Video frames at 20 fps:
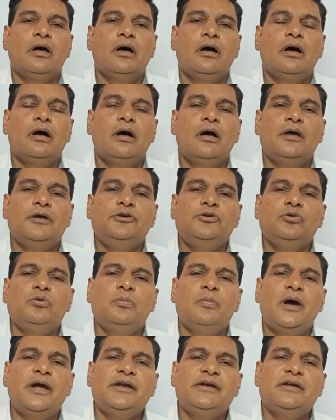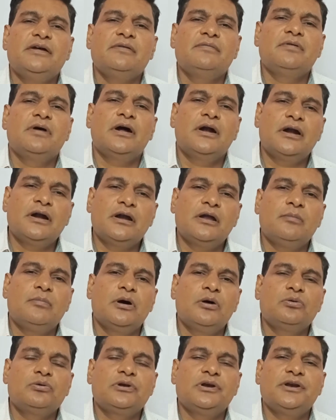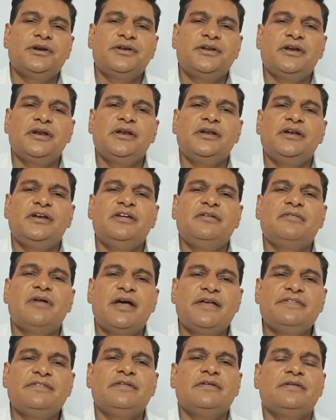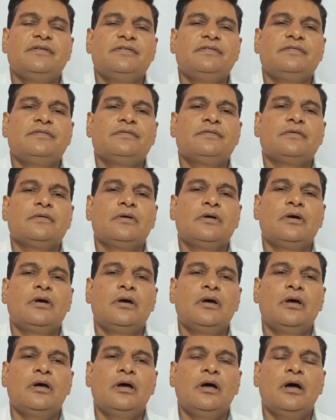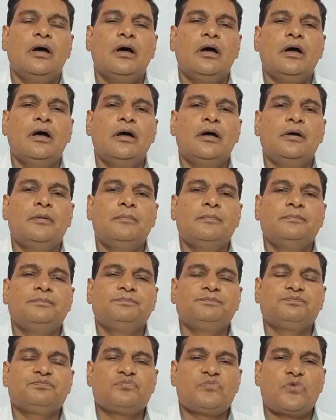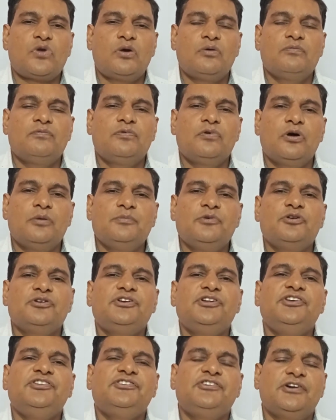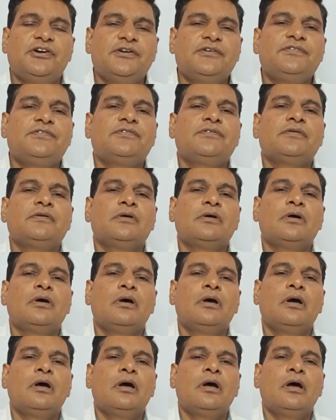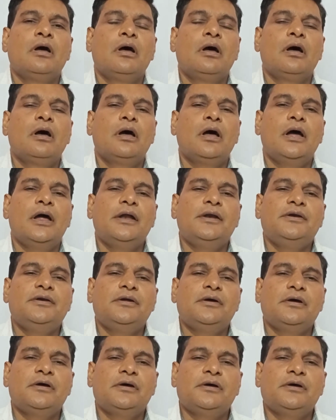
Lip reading: You might have heard about literary devices from your teachers, and